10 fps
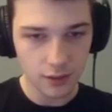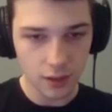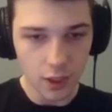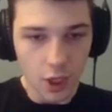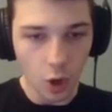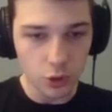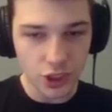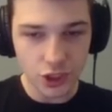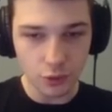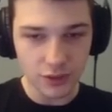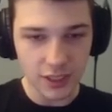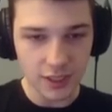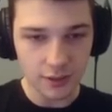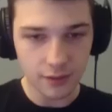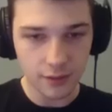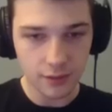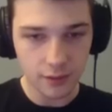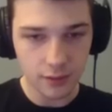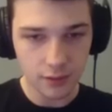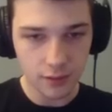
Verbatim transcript: I'll save you. Oh shoot, T. Save me, Tanner.